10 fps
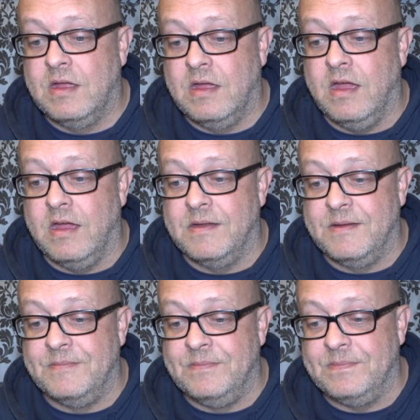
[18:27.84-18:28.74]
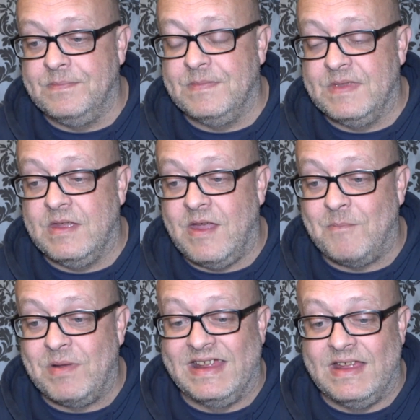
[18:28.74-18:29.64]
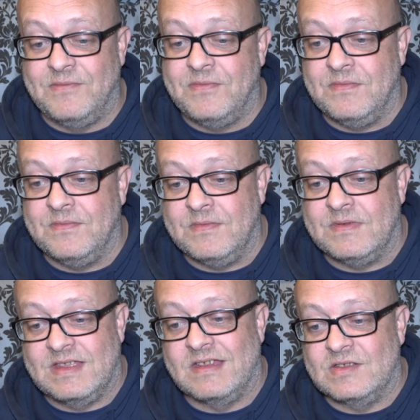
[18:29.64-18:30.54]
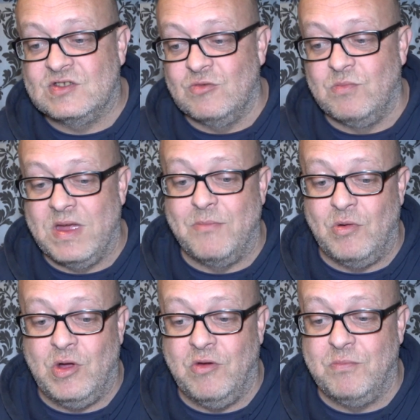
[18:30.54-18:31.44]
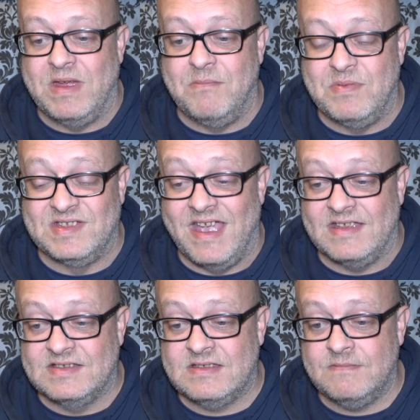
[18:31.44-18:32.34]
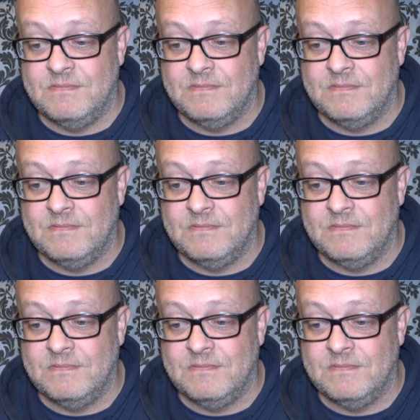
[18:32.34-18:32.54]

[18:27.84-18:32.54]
Um, I believe that some people who have been possessed